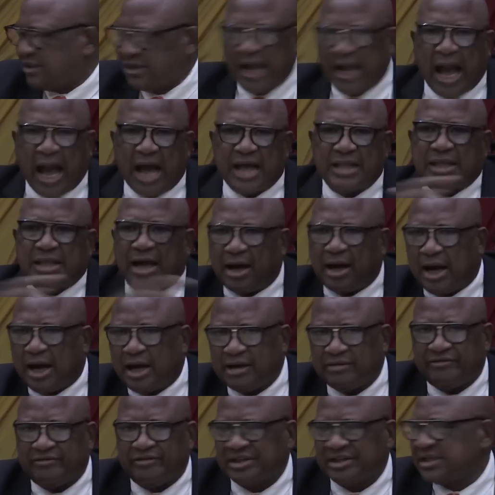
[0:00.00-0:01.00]
the other
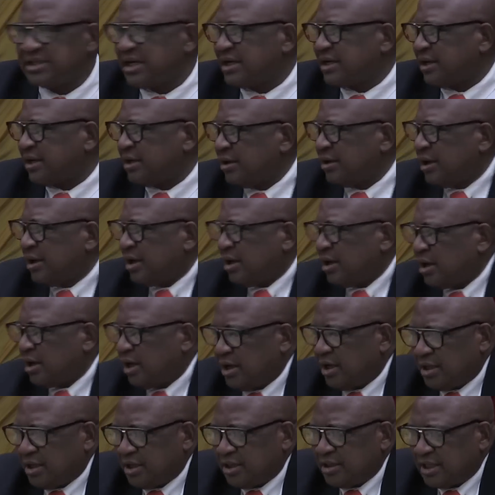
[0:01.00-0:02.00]
adversary.
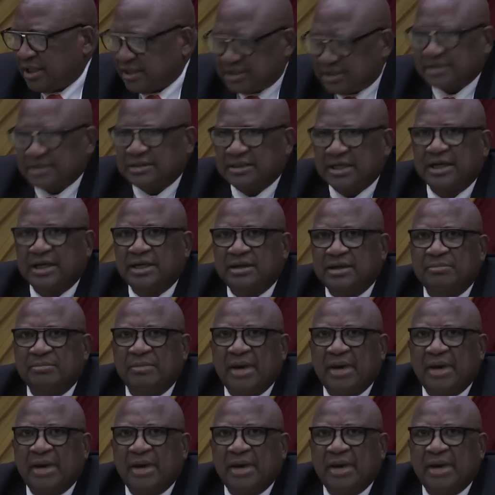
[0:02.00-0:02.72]
Mm-hmm. That's exactly